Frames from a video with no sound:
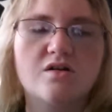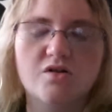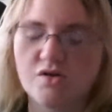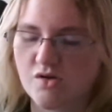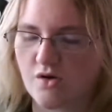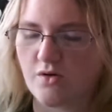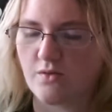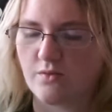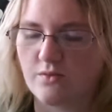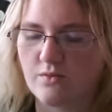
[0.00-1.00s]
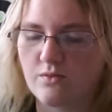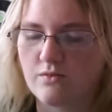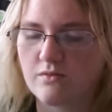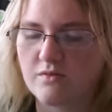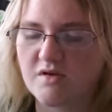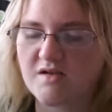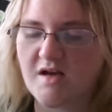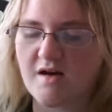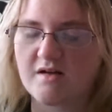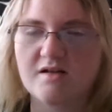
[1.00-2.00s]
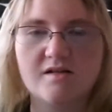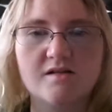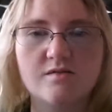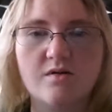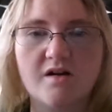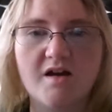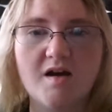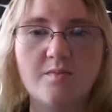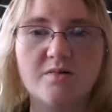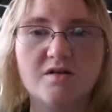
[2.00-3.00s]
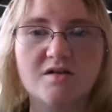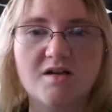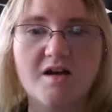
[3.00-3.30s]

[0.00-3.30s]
So that is what happened,